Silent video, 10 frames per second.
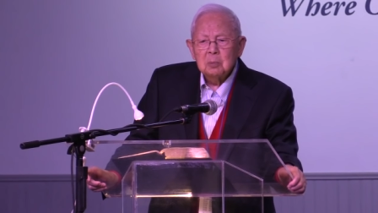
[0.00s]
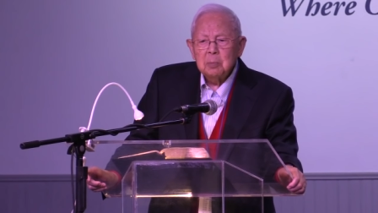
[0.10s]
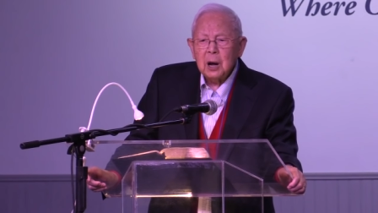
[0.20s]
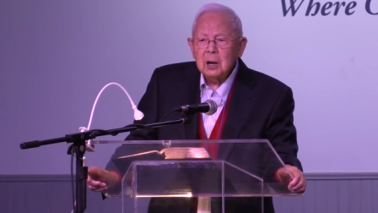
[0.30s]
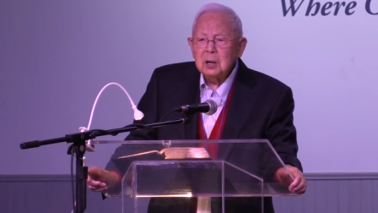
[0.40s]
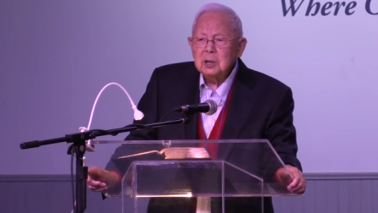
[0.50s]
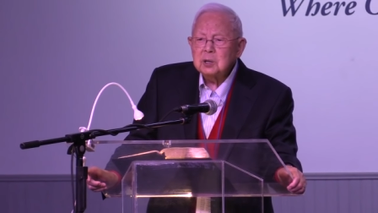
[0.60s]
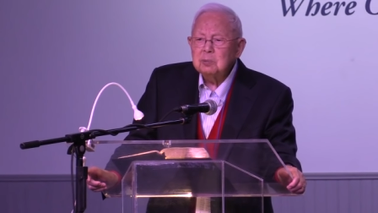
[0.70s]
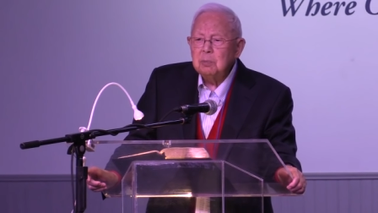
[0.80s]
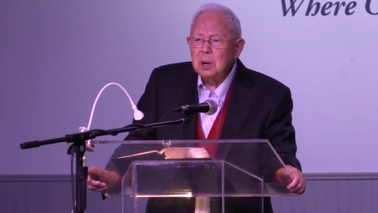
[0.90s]
by
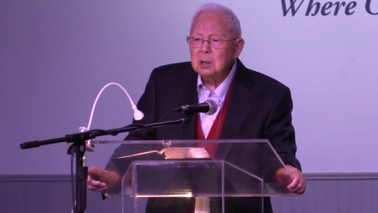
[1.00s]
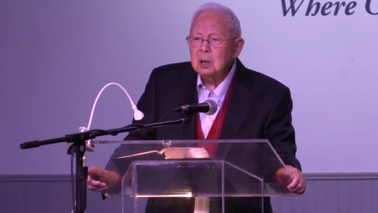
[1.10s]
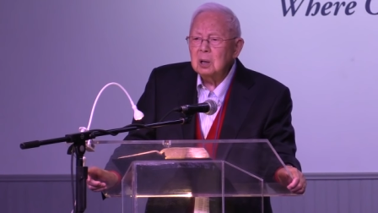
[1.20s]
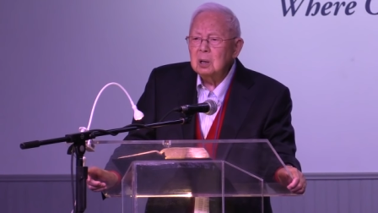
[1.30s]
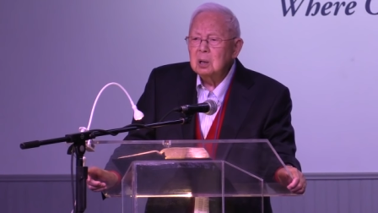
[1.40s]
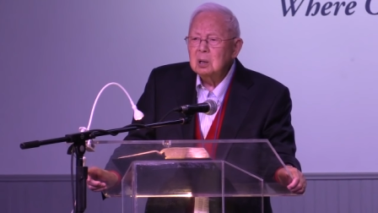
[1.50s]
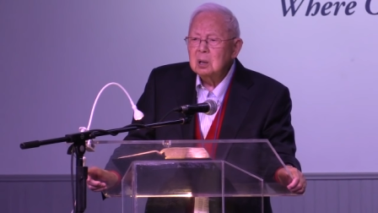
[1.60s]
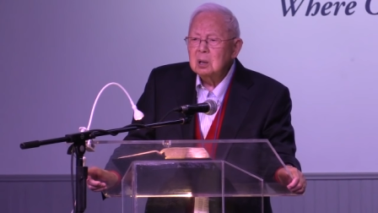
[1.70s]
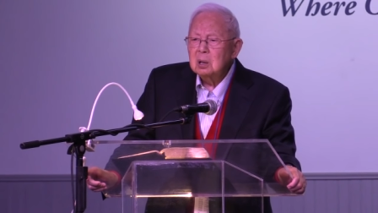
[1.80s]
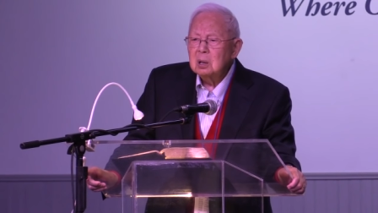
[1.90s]
his mother
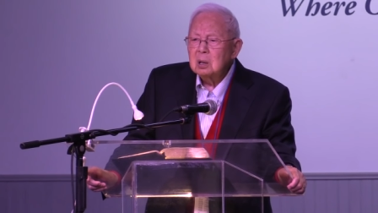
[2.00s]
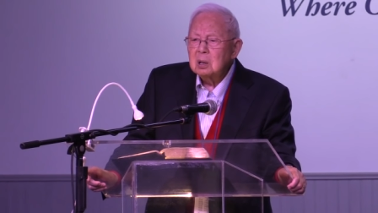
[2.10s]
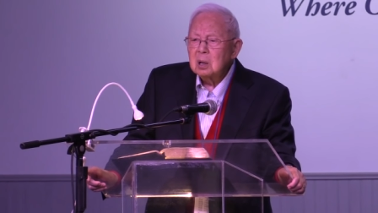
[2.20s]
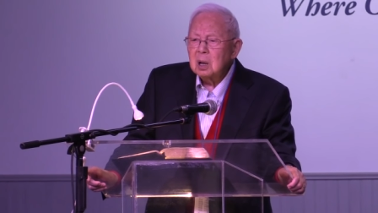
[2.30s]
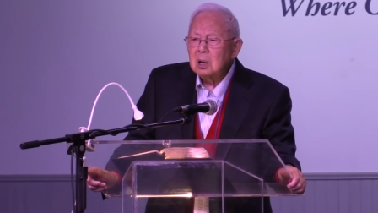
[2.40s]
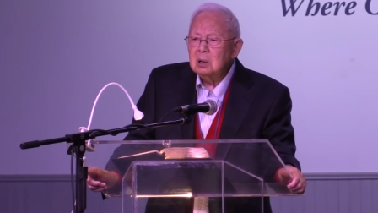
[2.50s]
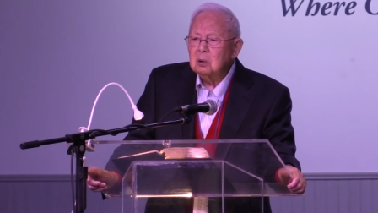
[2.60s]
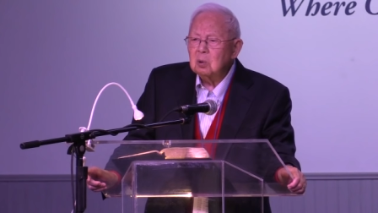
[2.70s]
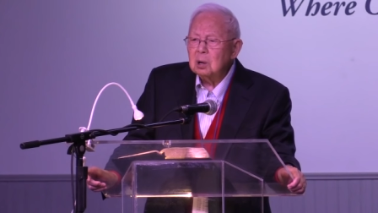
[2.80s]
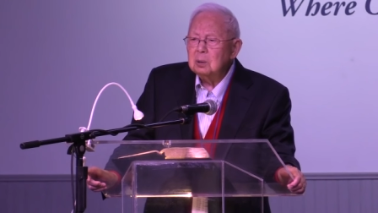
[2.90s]
and
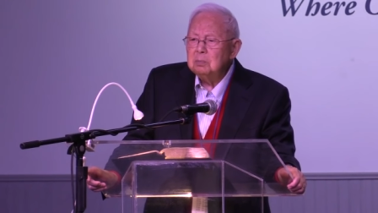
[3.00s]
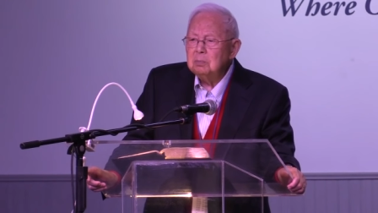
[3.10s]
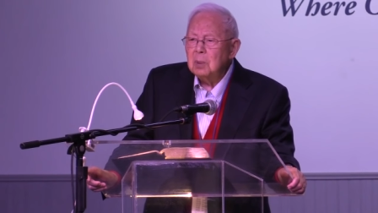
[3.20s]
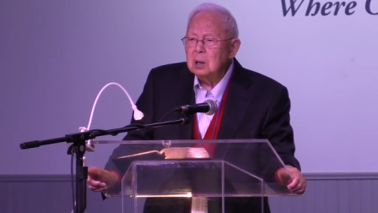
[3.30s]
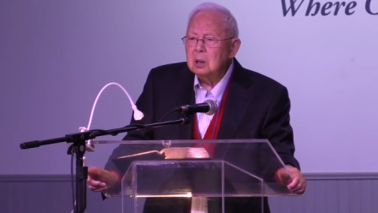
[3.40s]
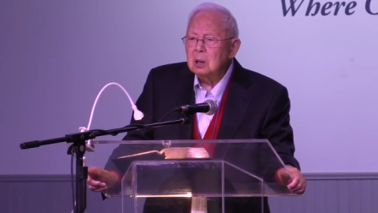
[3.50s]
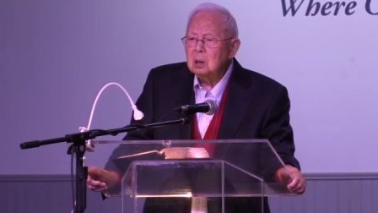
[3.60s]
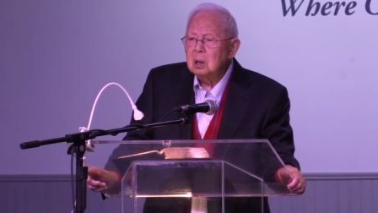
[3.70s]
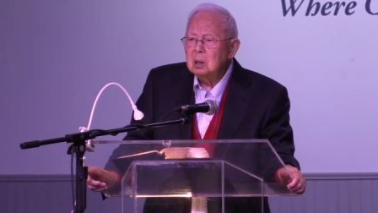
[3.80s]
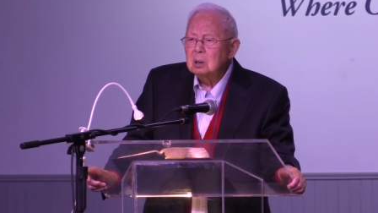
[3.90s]
grandmother
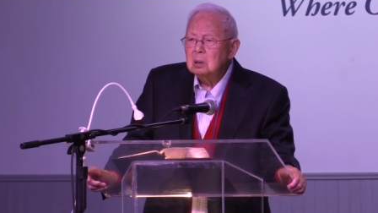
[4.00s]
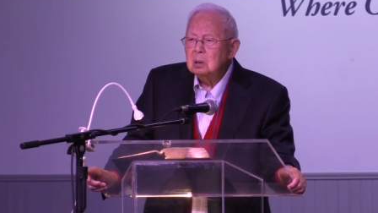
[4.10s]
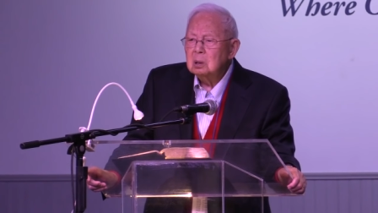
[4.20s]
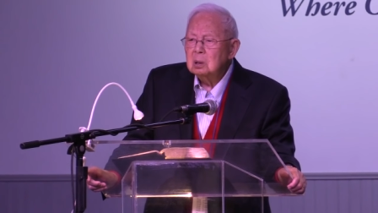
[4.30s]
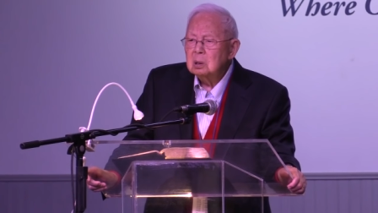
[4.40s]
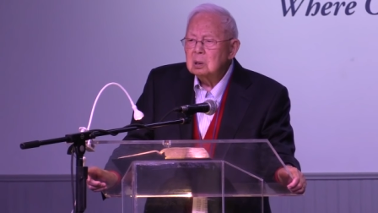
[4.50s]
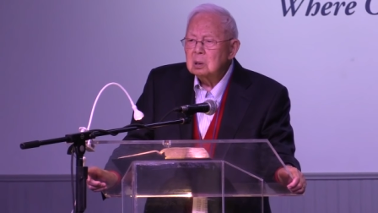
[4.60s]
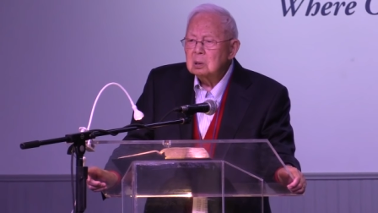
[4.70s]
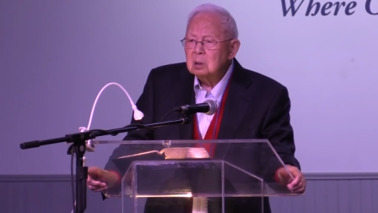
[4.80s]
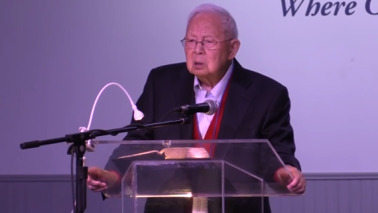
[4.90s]

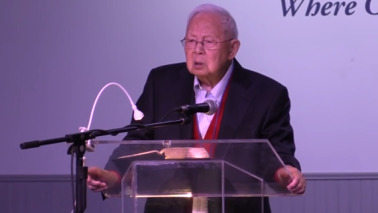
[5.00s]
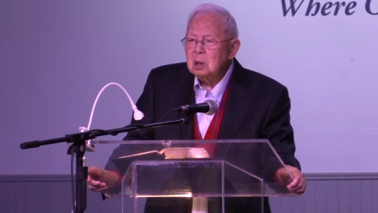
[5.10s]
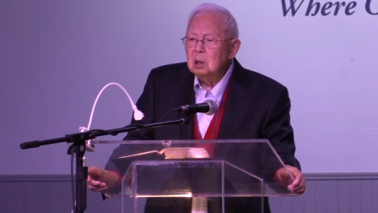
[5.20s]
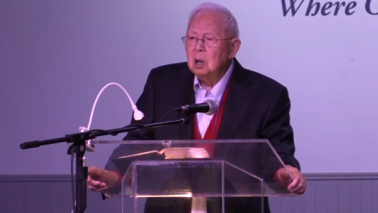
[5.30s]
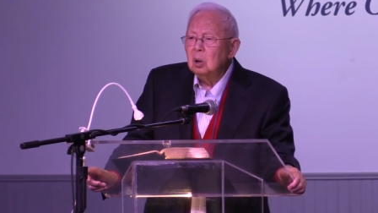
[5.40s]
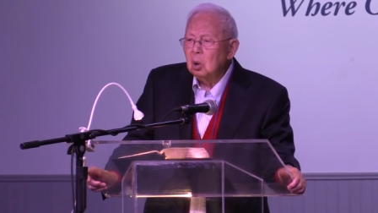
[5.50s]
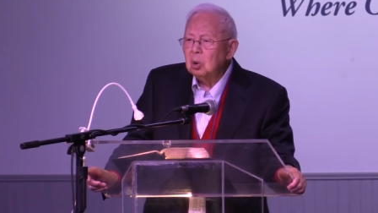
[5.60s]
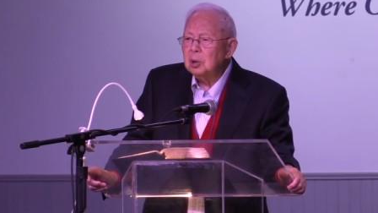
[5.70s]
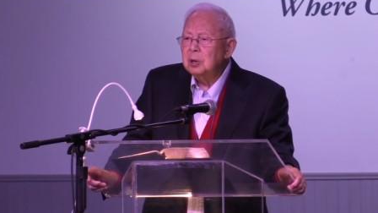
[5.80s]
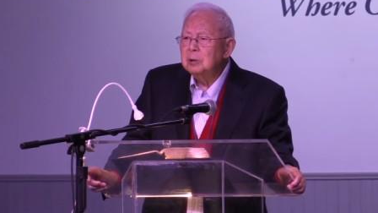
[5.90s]
in the
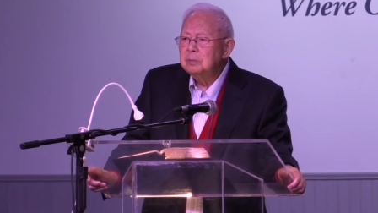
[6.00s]
Lord.